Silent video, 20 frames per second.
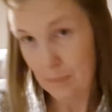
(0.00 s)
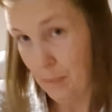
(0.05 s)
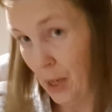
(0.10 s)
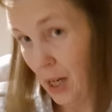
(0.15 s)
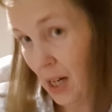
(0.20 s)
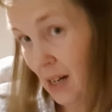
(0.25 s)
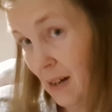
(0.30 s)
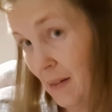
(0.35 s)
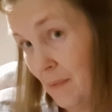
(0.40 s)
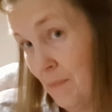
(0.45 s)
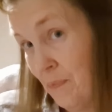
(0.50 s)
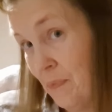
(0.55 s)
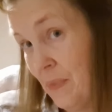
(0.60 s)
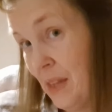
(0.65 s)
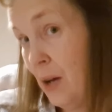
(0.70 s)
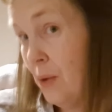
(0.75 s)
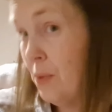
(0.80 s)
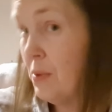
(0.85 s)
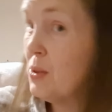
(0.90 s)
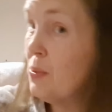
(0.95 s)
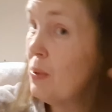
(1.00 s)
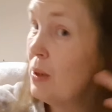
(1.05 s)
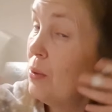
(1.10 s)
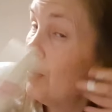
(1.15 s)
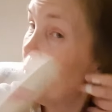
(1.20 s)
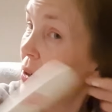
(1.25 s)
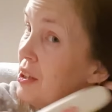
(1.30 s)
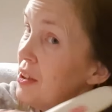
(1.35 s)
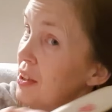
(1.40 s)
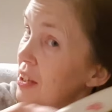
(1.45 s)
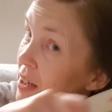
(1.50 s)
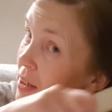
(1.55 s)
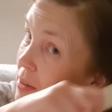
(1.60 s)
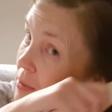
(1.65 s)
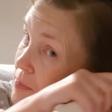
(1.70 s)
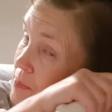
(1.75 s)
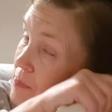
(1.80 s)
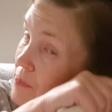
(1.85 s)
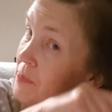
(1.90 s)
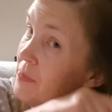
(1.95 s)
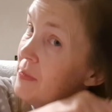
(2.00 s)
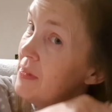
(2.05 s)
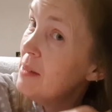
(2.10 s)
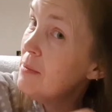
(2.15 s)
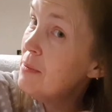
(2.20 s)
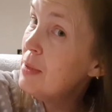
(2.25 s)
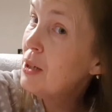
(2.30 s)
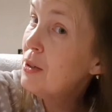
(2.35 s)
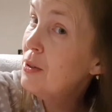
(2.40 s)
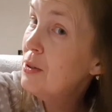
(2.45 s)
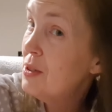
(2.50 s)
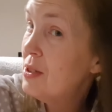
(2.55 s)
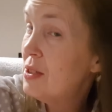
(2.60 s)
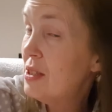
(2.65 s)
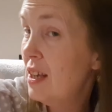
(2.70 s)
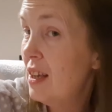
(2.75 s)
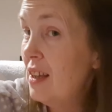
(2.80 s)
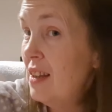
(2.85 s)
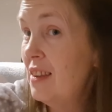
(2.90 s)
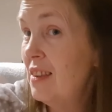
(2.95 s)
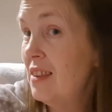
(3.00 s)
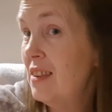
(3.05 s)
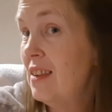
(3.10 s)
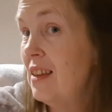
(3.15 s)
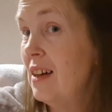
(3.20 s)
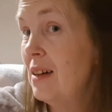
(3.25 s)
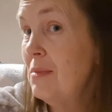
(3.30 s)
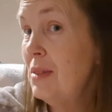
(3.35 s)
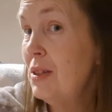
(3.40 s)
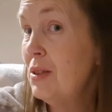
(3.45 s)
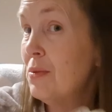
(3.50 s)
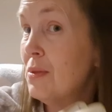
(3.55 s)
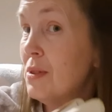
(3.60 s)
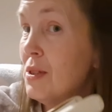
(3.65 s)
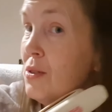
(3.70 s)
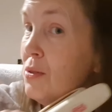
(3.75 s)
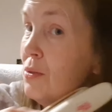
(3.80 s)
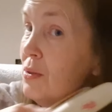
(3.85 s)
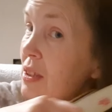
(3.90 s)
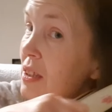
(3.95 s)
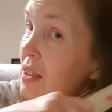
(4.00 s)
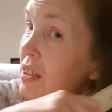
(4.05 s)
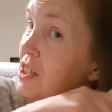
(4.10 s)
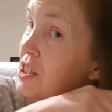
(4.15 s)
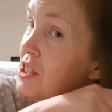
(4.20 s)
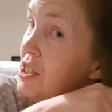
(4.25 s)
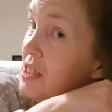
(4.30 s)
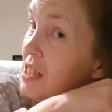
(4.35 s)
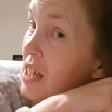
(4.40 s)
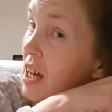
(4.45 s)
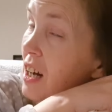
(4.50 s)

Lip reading: But it was well worth it because that meal was so delicious.